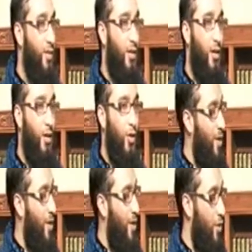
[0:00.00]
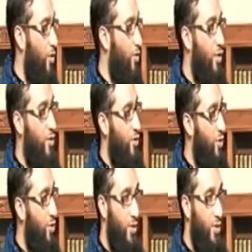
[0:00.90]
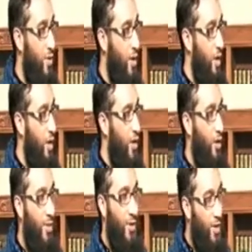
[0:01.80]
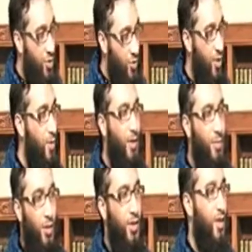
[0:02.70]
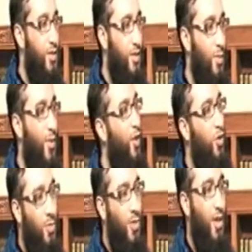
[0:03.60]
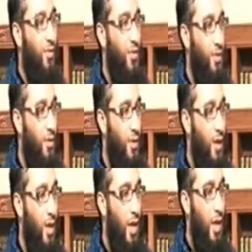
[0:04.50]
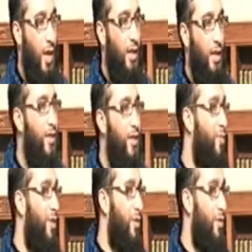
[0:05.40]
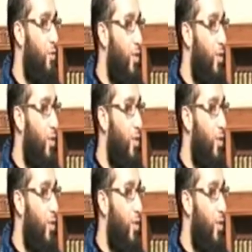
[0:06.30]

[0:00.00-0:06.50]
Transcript: understand a lot about psychology, sociology, and about history, and about politics, and about human behavior. And they've